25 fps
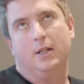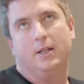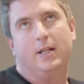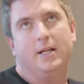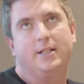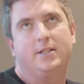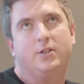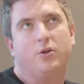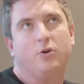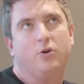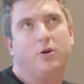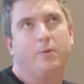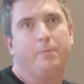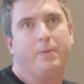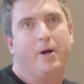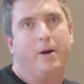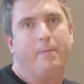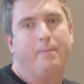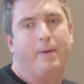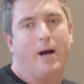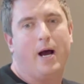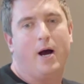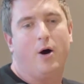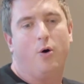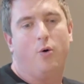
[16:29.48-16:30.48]
Let's talk a
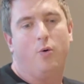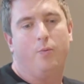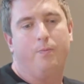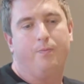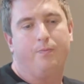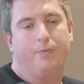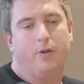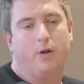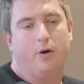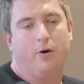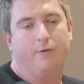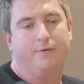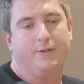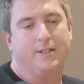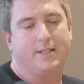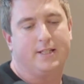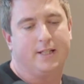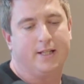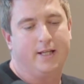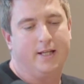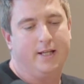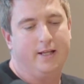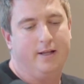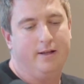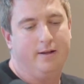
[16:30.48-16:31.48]
bit about,
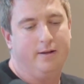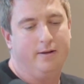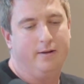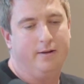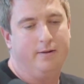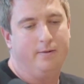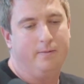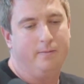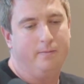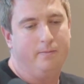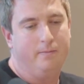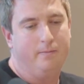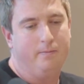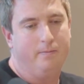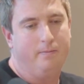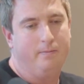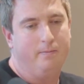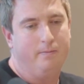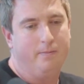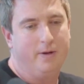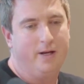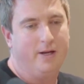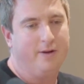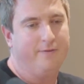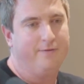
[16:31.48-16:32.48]
obviously,
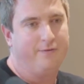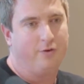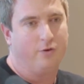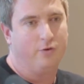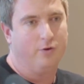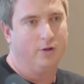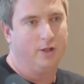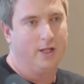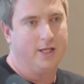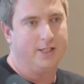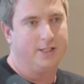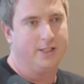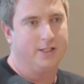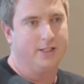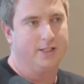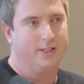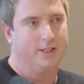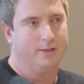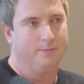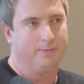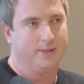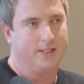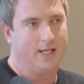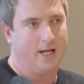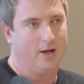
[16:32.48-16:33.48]
meaningful
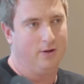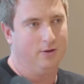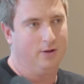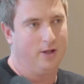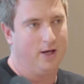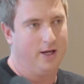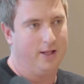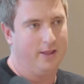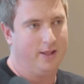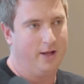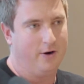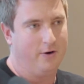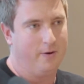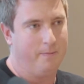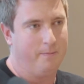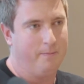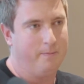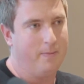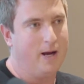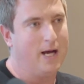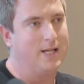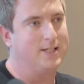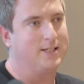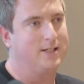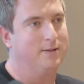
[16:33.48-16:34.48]
relationships sound like they're a
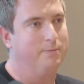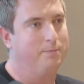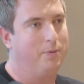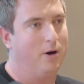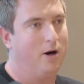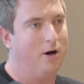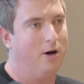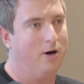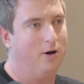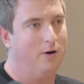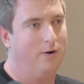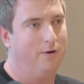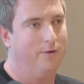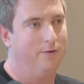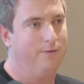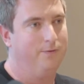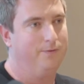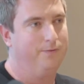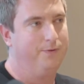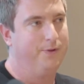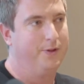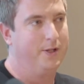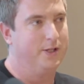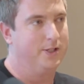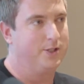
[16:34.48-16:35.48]
massive part
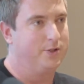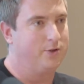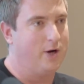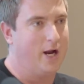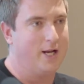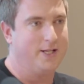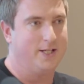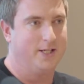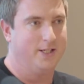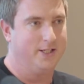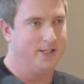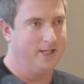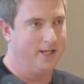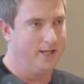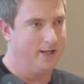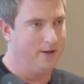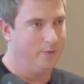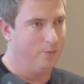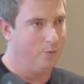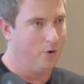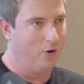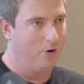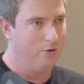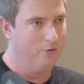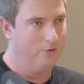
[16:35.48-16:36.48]
of the strategy
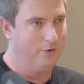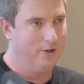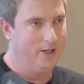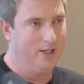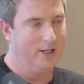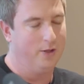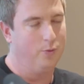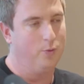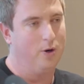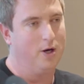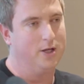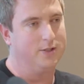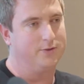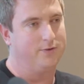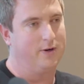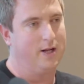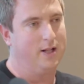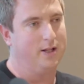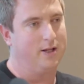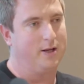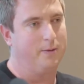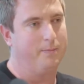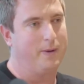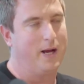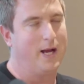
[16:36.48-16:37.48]
and what really works for
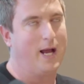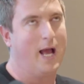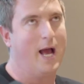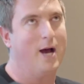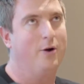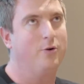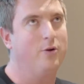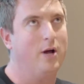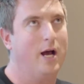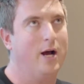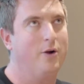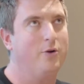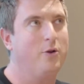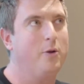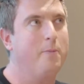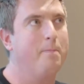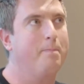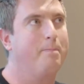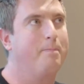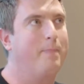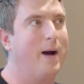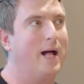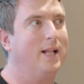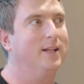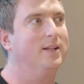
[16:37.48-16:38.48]
Allica Bank. How do you
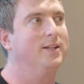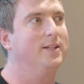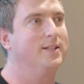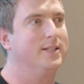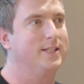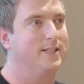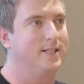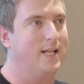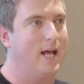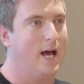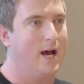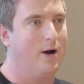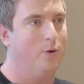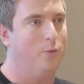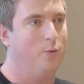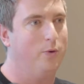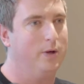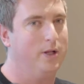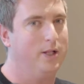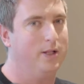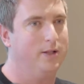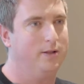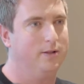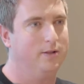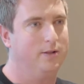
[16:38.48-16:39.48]
balance that
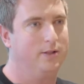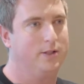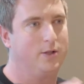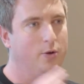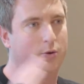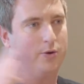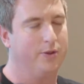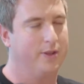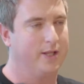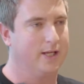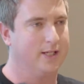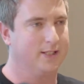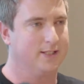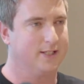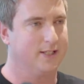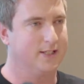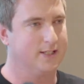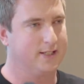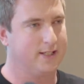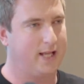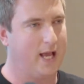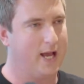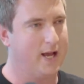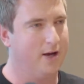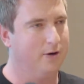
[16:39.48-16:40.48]
with doing things
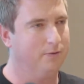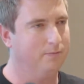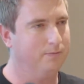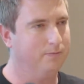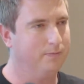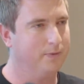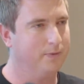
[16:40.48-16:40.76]
at scale?